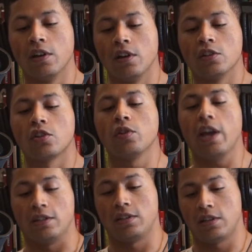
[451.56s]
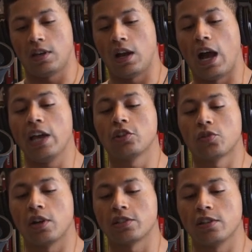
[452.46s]
So yes, I
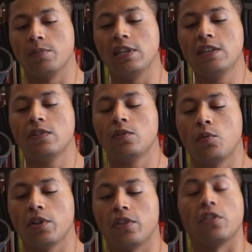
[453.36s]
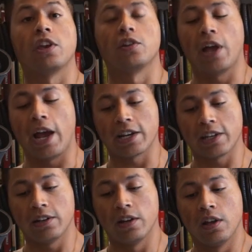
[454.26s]
trust him even with Nathaniel
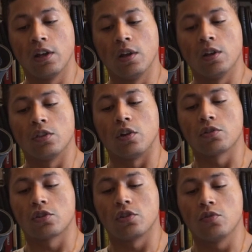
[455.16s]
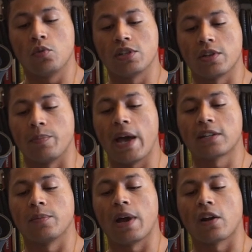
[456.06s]
Hackett. Those two went to
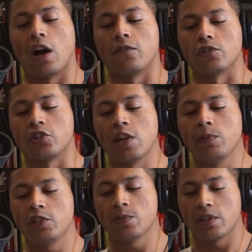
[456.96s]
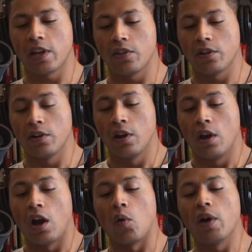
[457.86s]
back-to-back conference championships together.
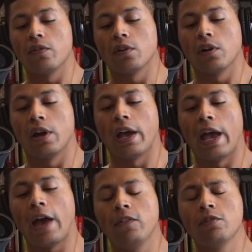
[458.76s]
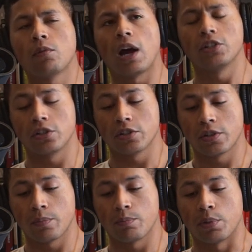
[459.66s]
However, having
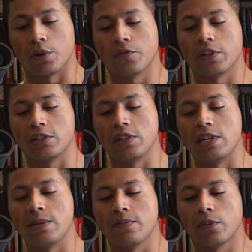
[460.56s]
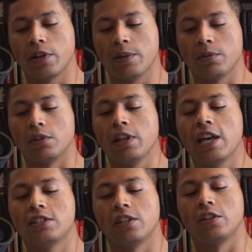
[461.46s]
Rodgers' perfect team for him
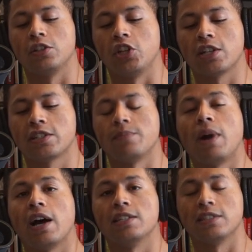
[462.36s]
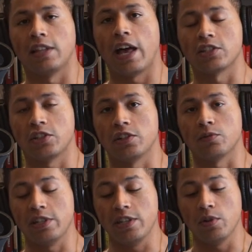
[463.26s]
led to the Jets' demise last year
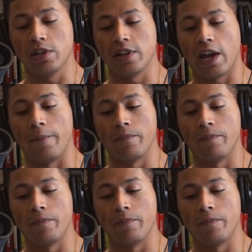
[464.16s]
when he went down.